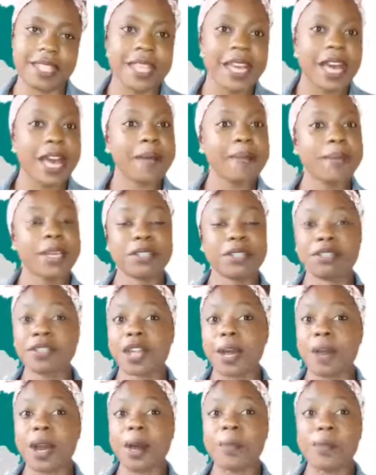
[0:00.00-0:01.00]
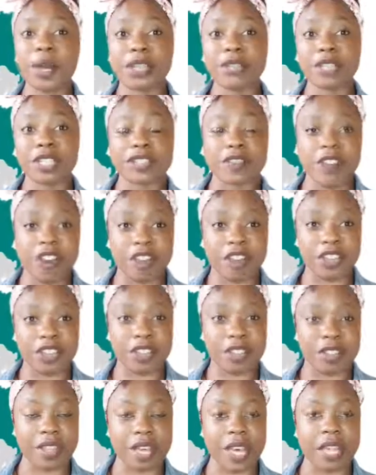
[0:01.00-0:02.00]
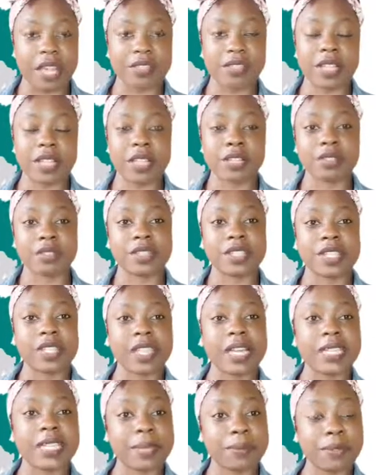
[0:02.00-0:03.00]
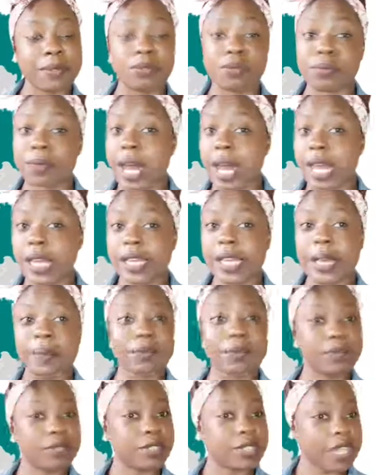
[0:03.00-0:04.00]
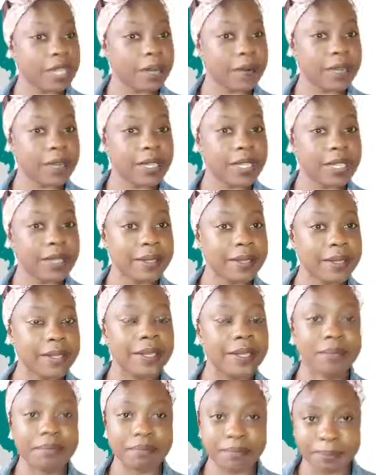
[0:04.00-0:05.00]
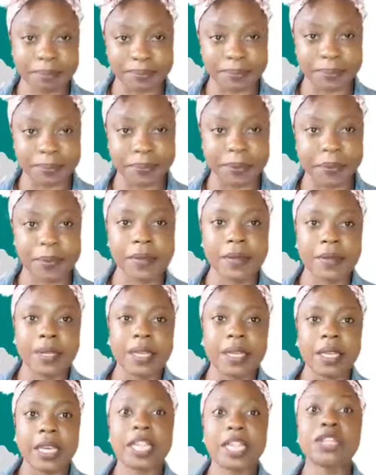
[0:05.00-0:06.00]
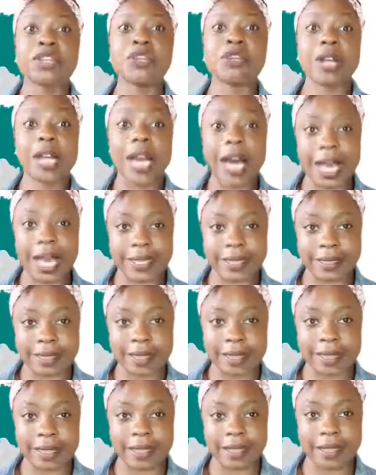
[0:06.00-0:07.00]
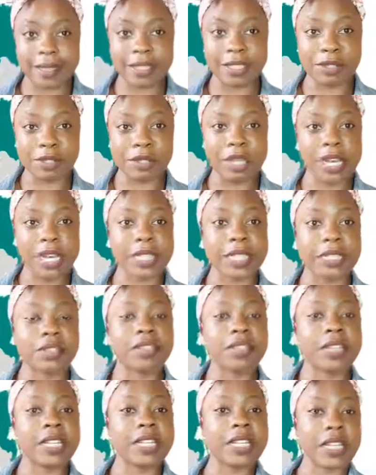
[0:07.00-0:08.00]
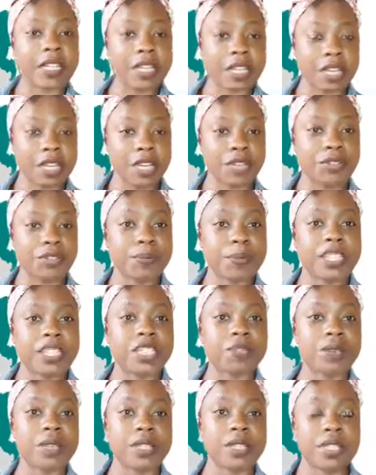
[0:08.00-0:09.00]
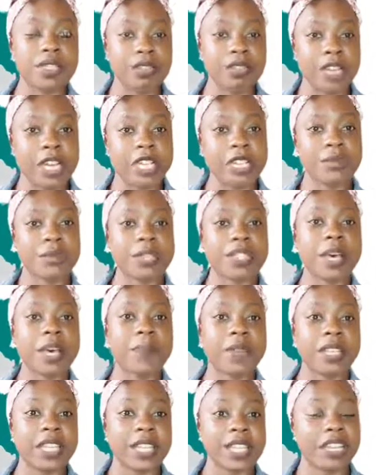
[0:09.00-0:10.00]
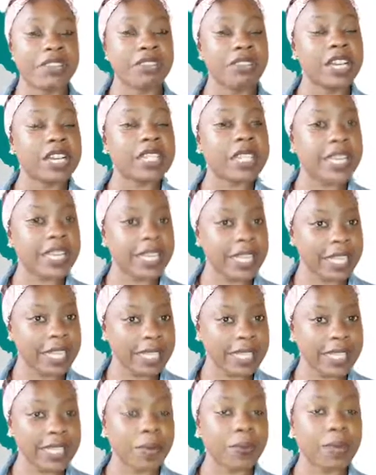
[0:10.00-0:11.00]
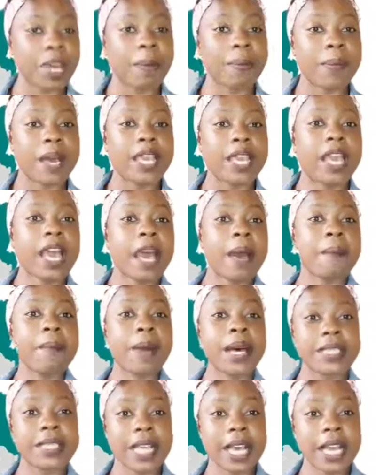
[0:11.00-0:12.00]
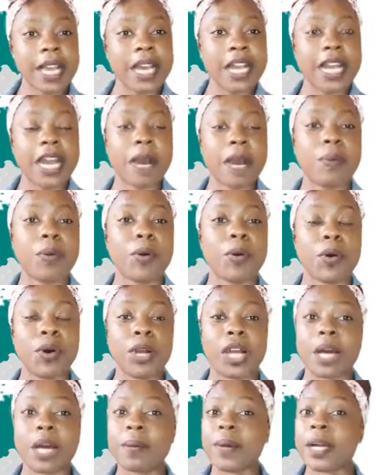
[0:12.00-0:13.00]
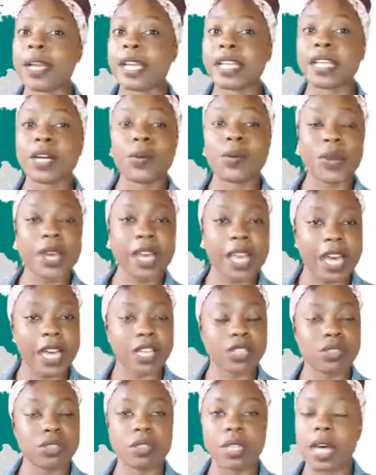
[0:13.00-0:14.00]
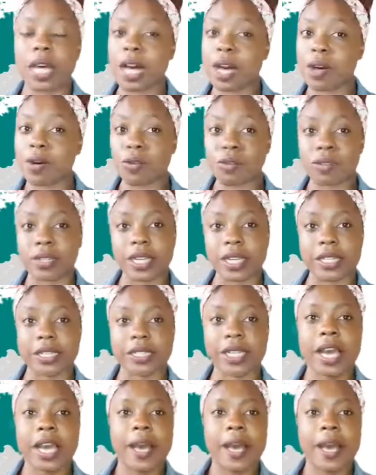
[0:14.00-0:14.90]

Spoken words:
I'm here to talk about. I'm going to leave a video there so that you see that I've been to Biali, I've been to Jebiri. In Uganda, not any other country, but it was in Uganda. It was happening in Uganda in Nansana, whereby Basanga Kapo, Ngabagenda Kwe, Anjula, all that.